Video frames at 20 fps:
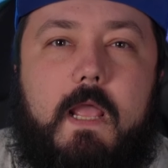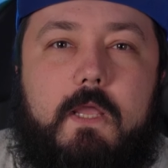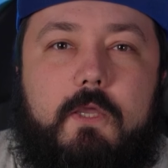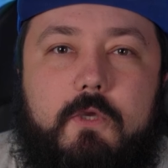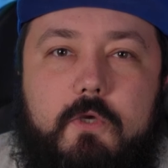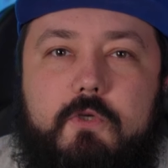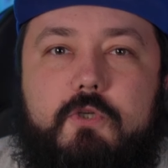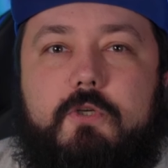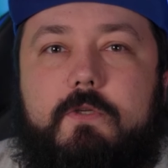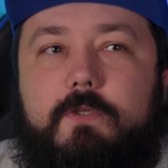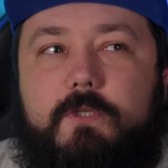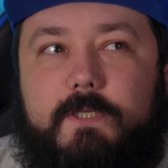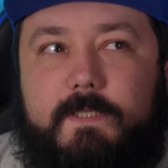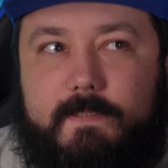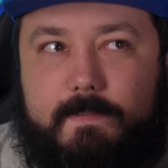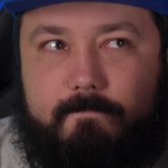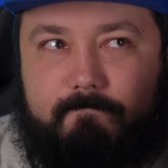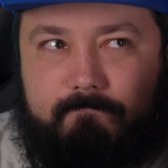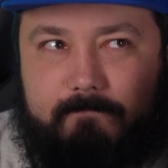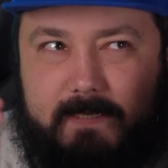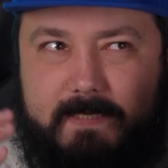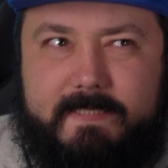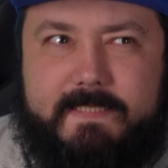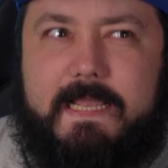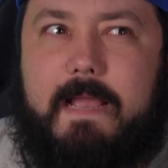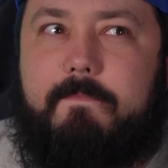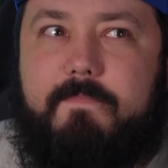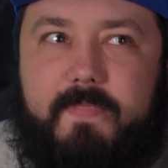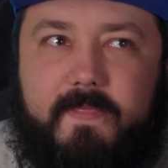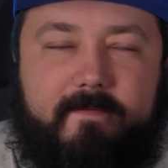You should just
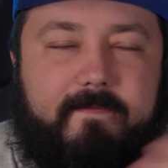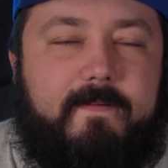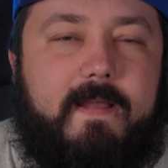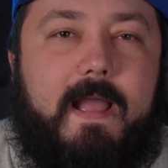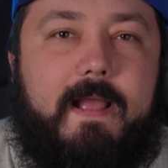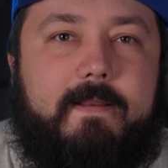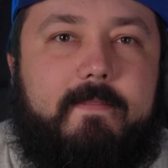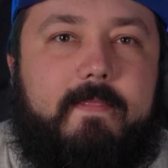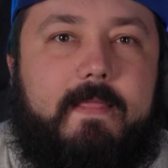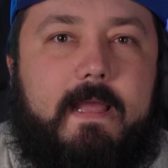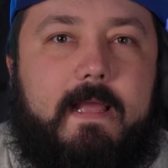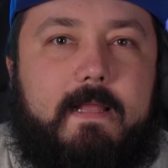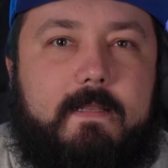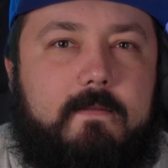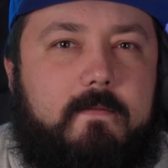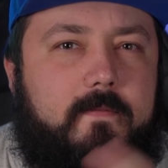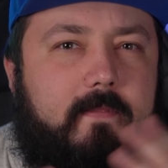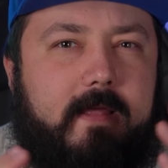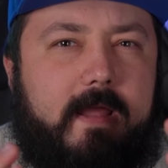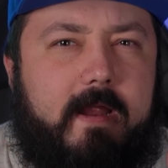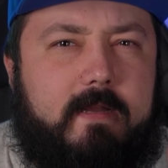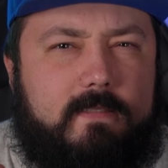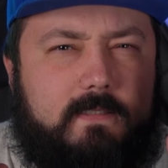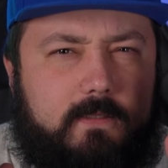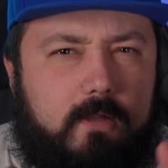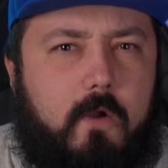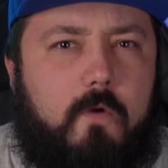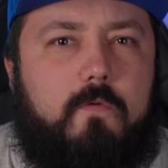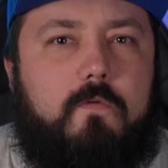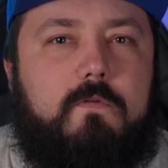accept the fact that there's
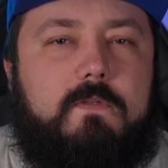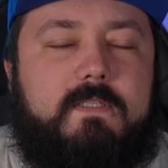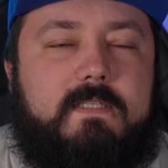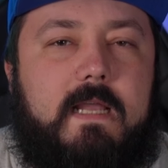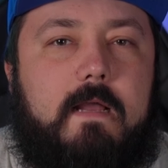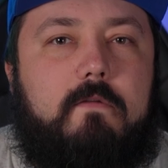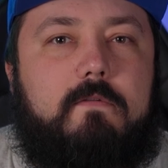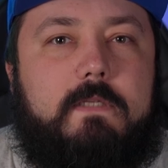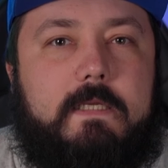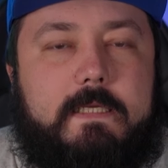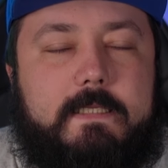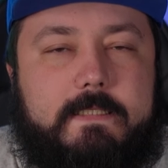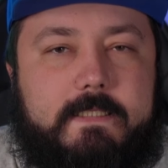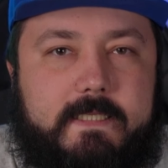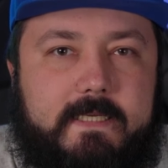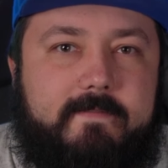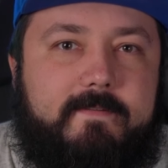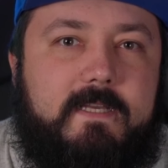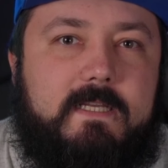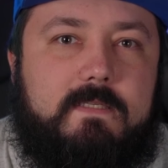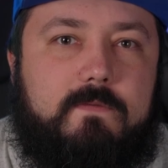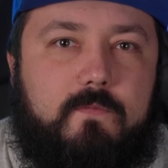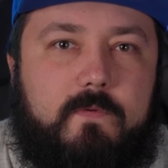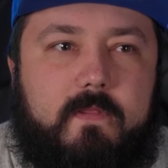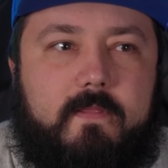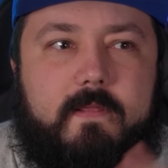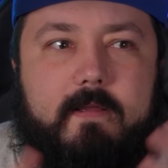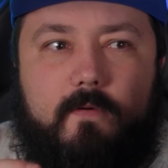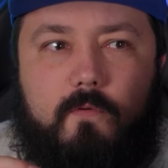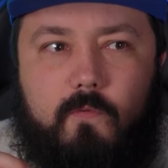no good sound in TVs
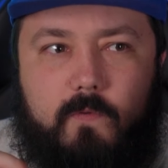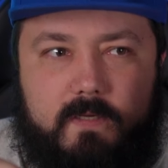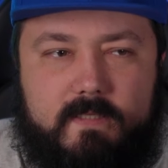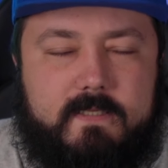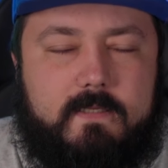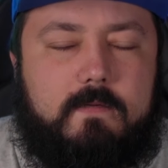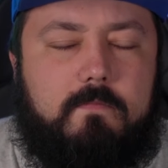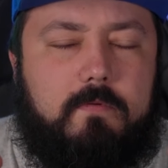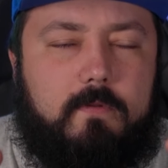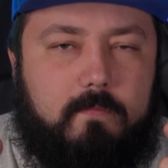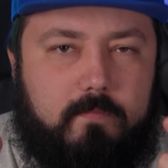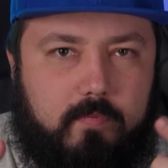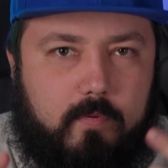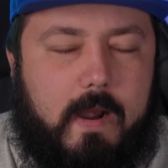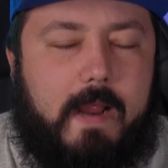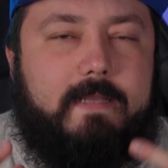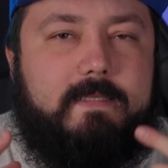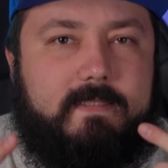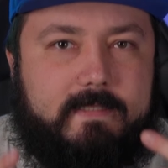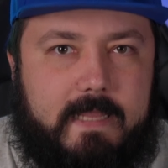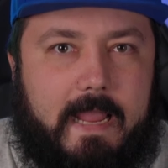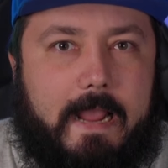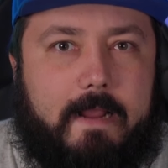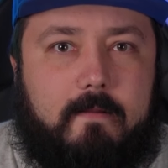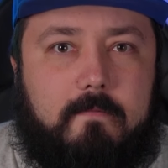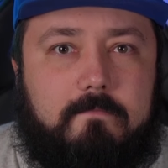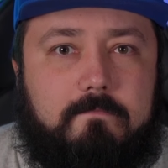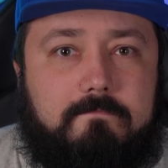with a reasonable price tag.